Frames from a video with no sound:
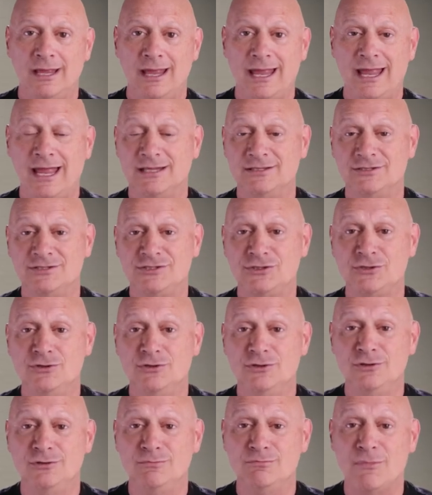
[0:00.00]
and
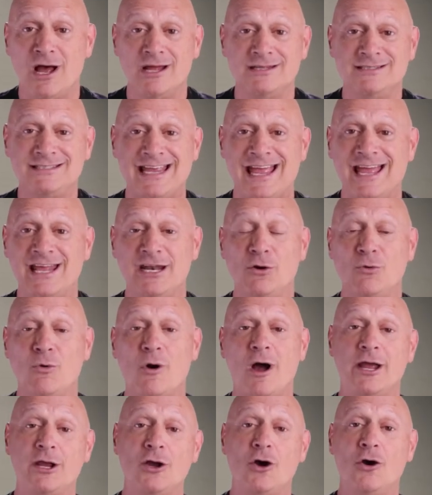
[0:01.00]
soon Montana,
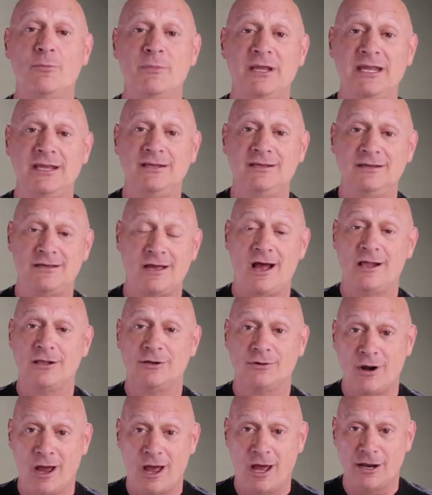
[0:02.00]
Wyoming,
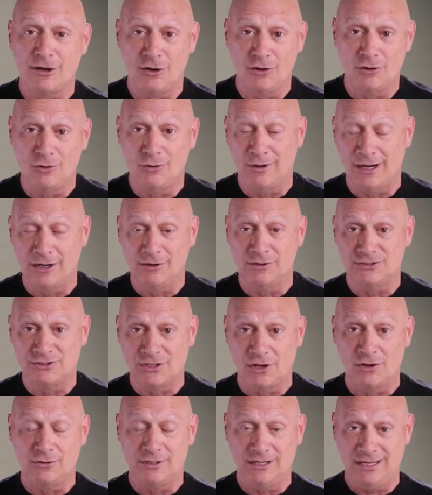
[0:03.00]
Colorado,
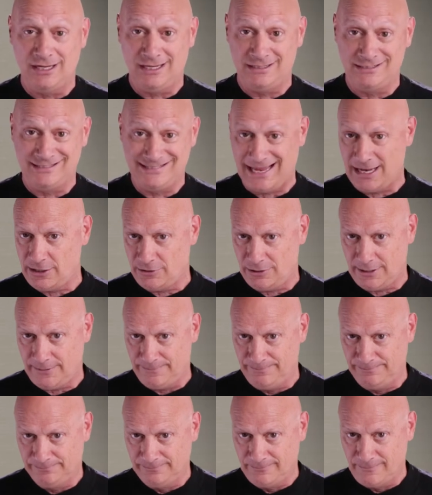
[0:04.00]
Arizona, etc.